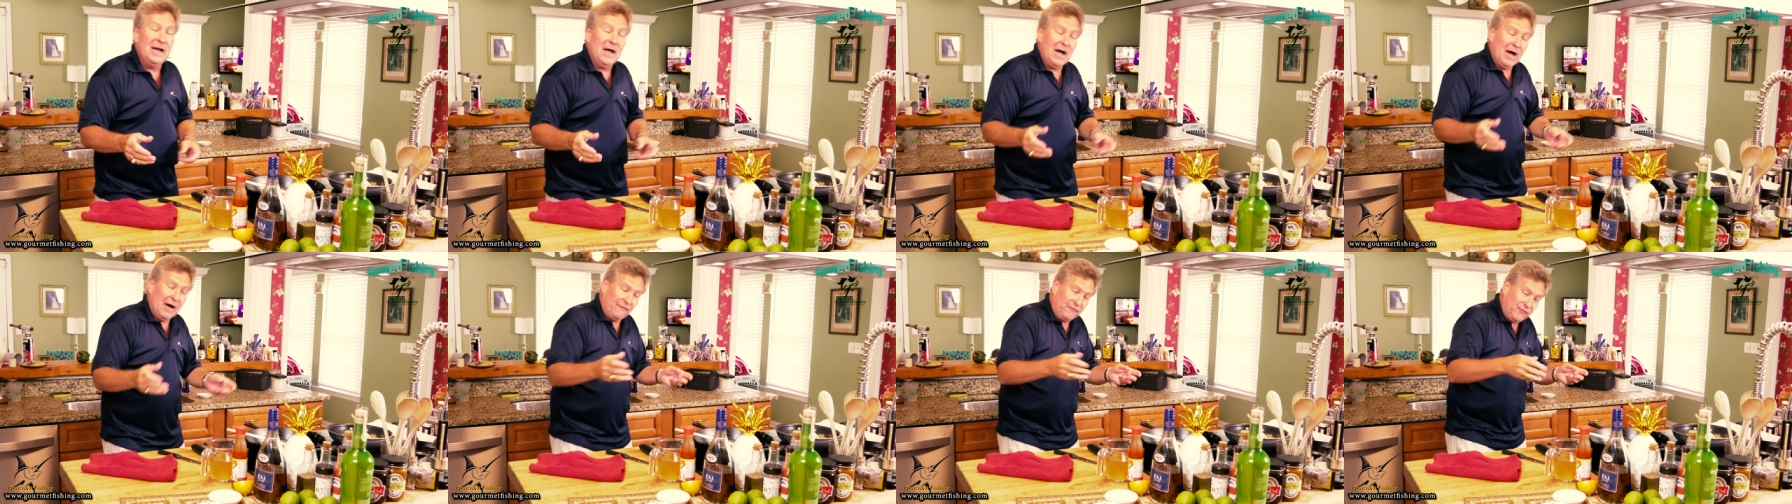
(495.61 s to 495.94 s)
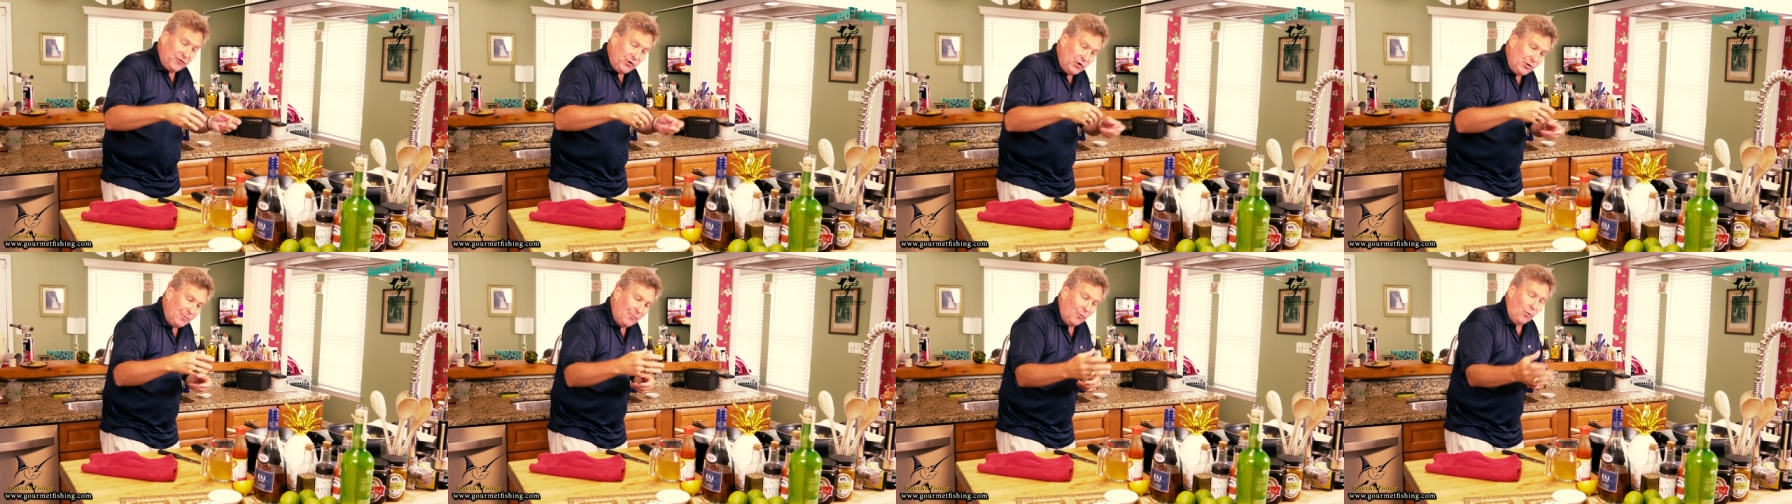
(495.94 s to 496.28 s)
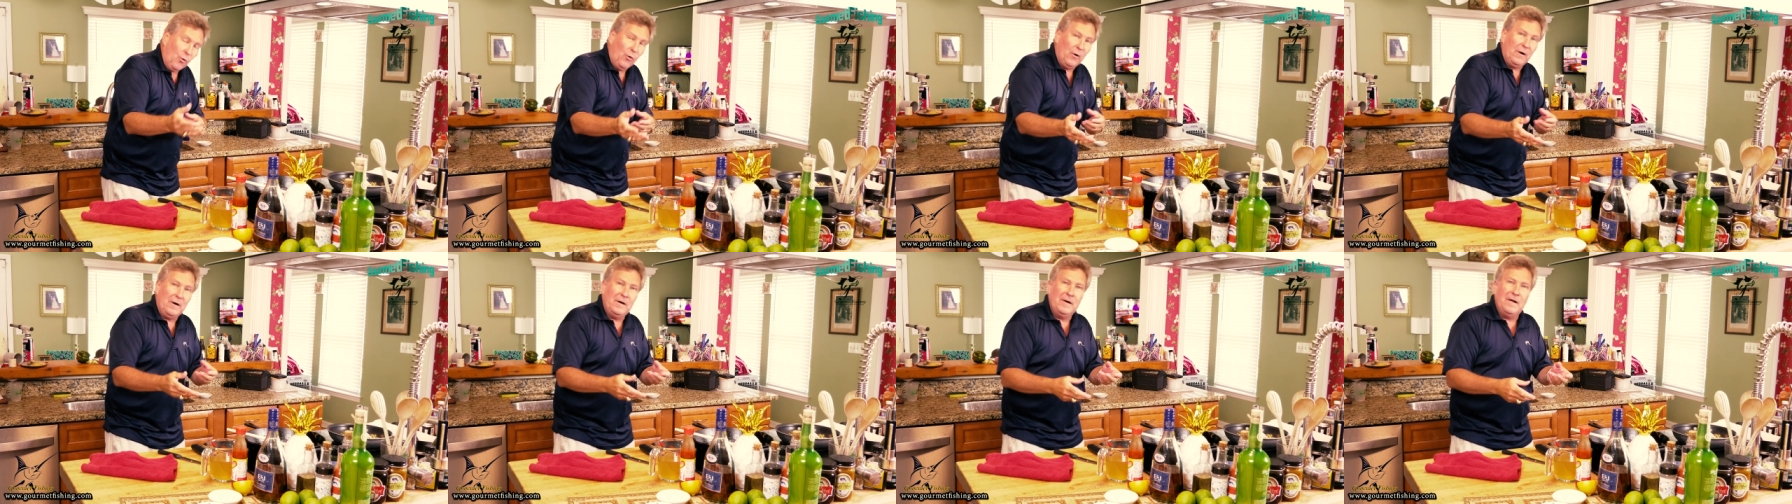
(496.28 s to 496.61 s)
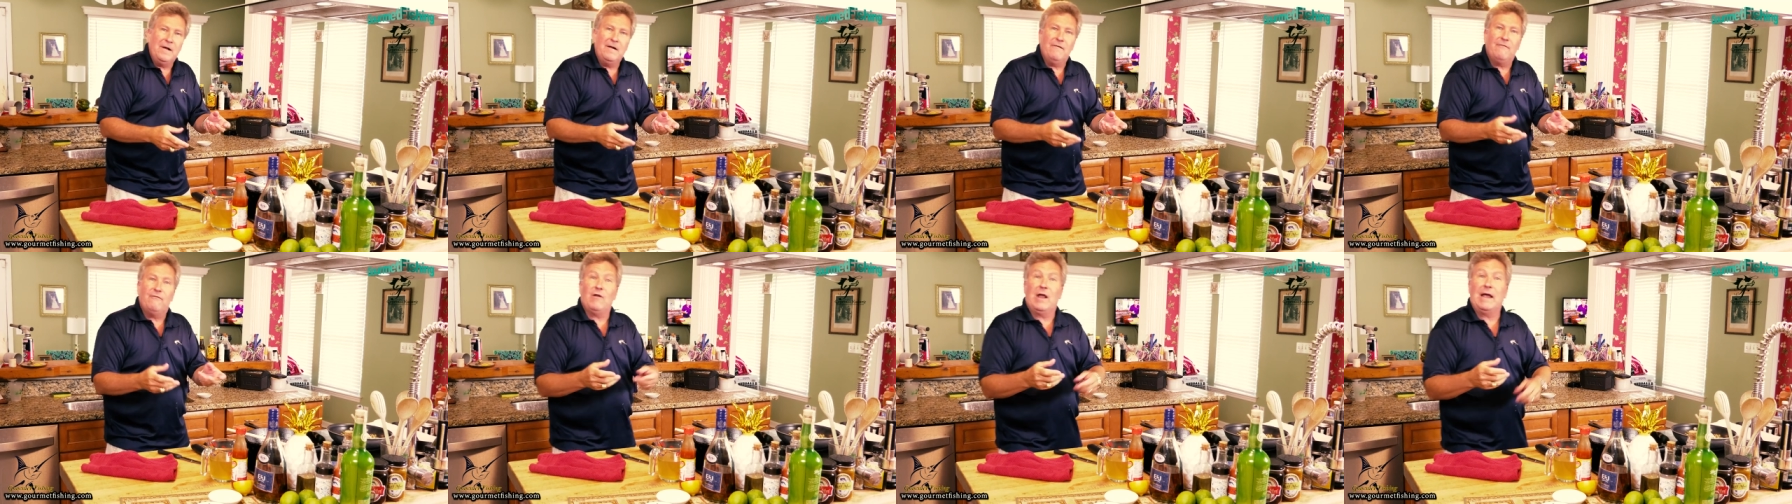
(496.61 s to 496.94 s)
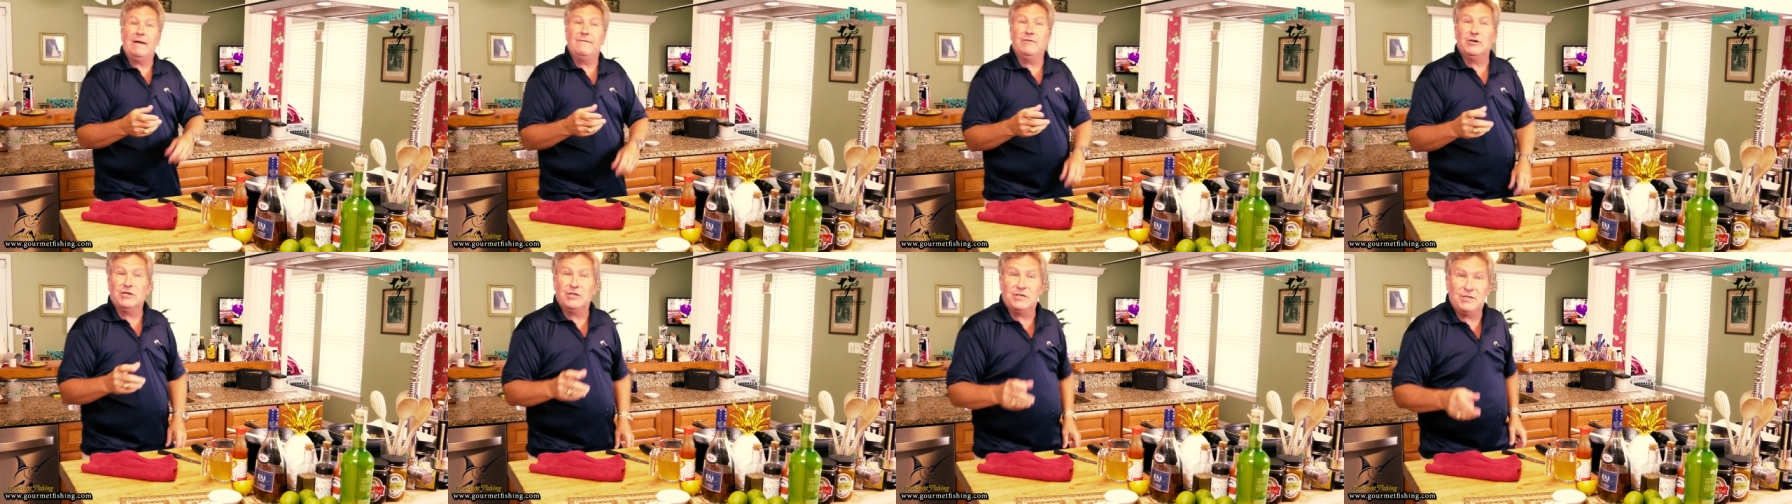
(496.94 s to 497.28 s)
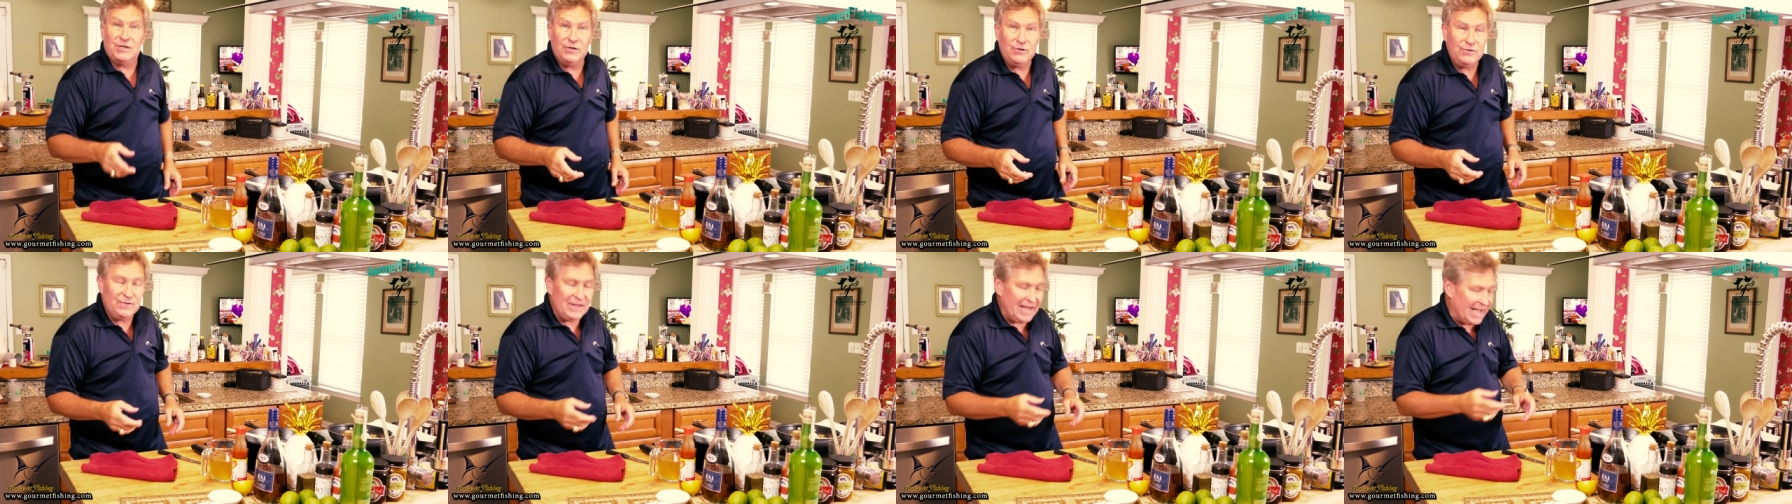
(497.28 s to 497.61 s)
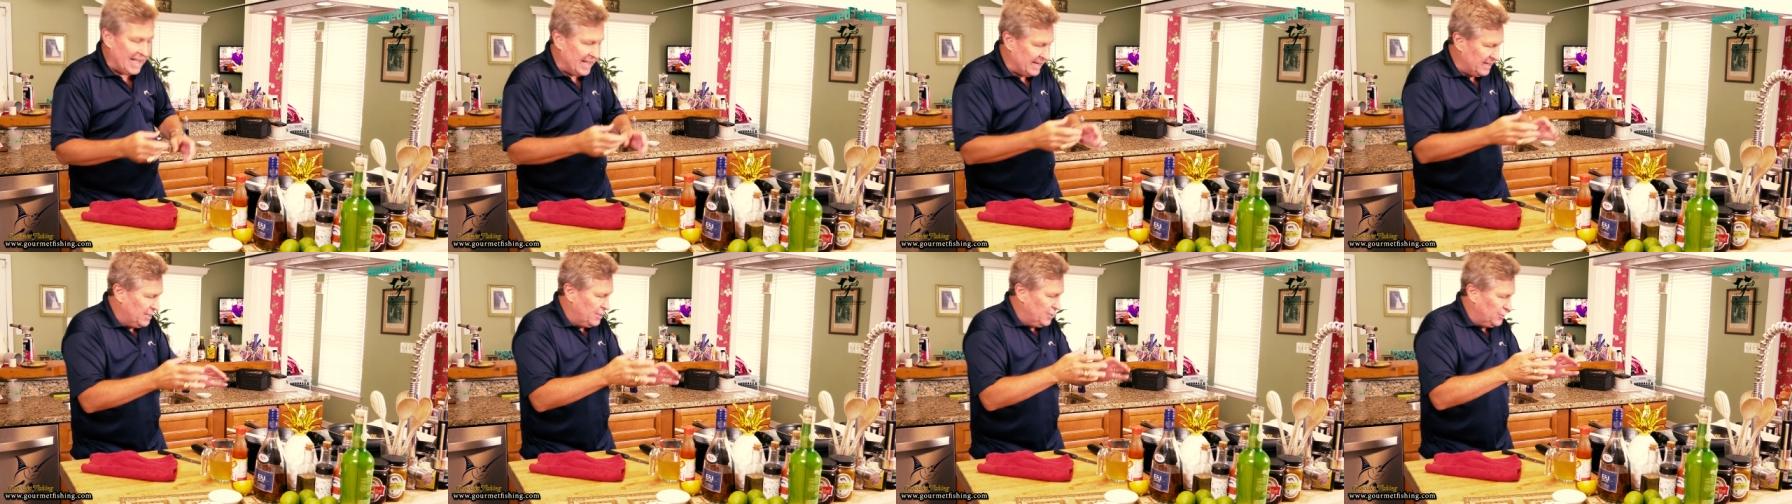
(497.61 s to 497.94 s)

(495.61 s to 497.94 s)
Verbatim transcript: a few more flavors to that